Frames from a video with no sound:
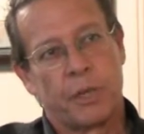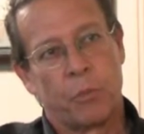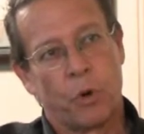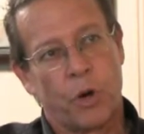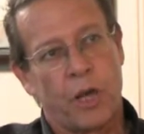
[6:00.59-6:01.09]

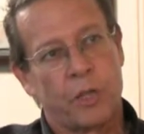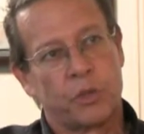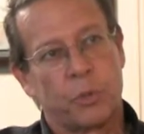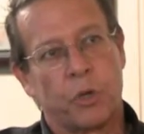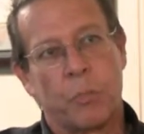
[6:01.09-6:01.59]
more
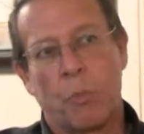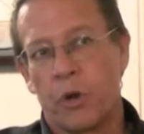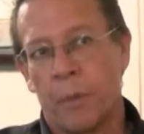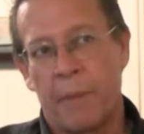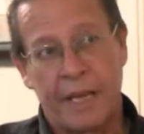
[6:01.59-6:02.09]
knowledgeable, and more
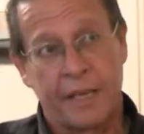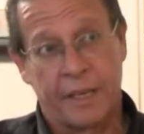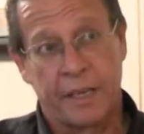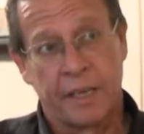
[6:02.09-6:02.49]
demanding